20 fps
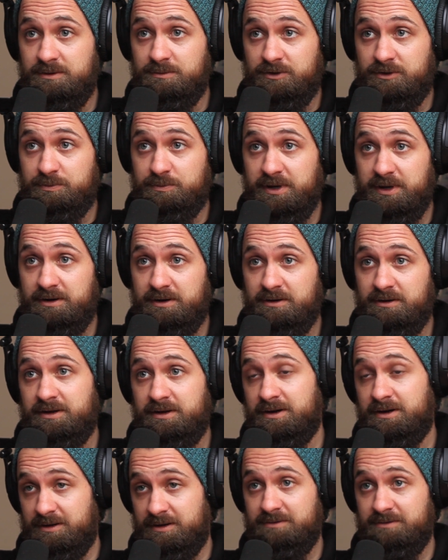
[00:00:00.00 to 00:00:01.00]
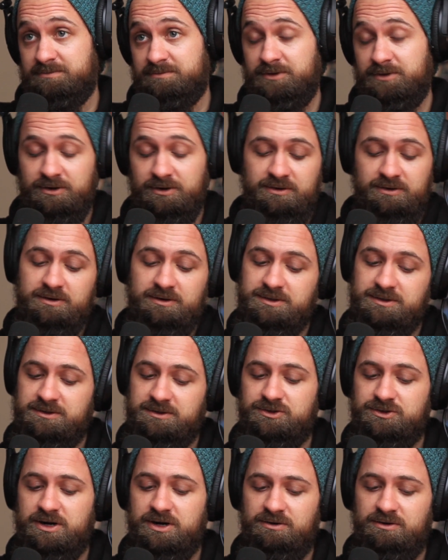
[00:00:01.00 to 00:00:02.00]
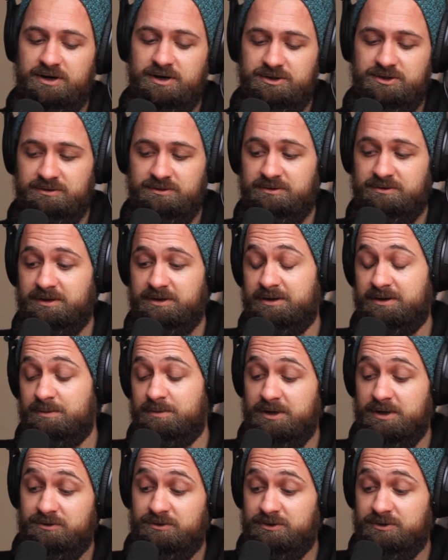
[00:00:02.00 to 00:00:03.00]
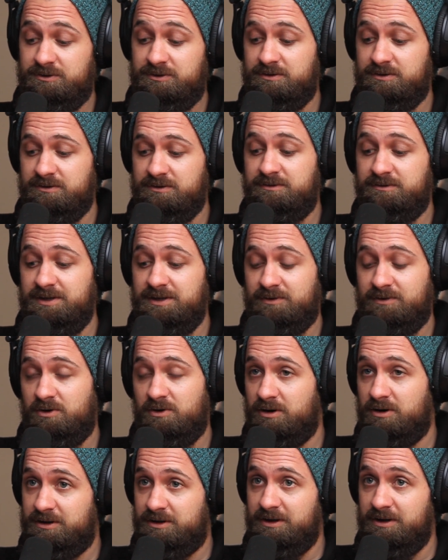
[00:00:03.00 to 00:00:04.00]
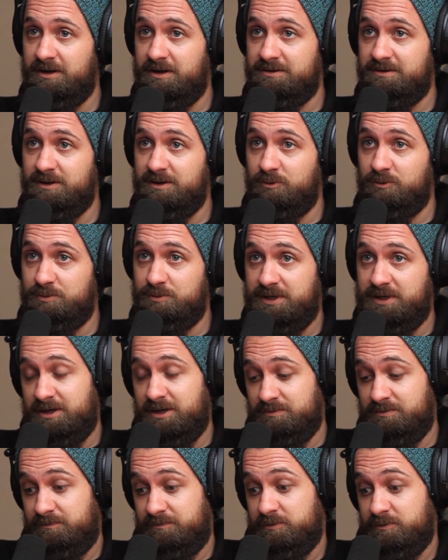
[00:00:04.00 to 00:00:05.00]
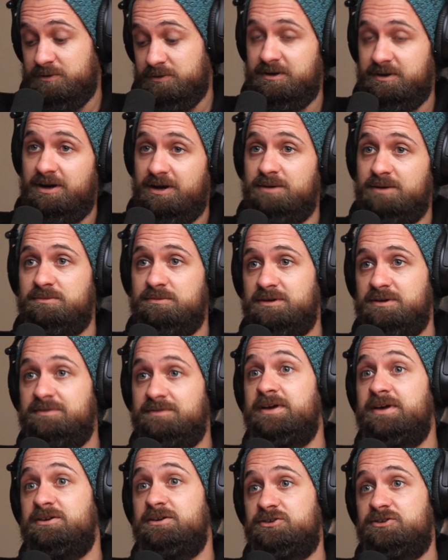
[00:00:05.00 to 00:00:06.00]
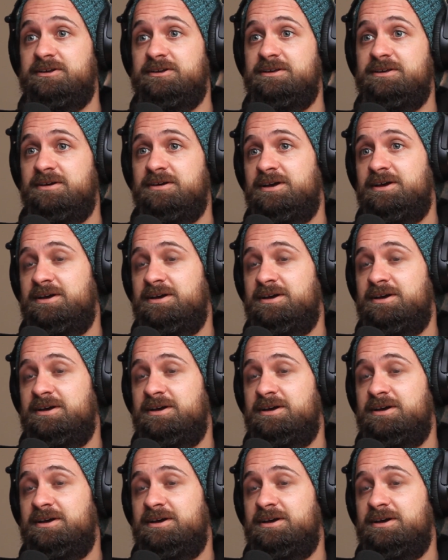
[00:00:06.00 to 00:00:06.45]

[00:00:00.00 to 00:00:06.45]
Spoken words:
much better. And because it's a generational thing. And I'm interested to see if card collecting will become full-time eventually.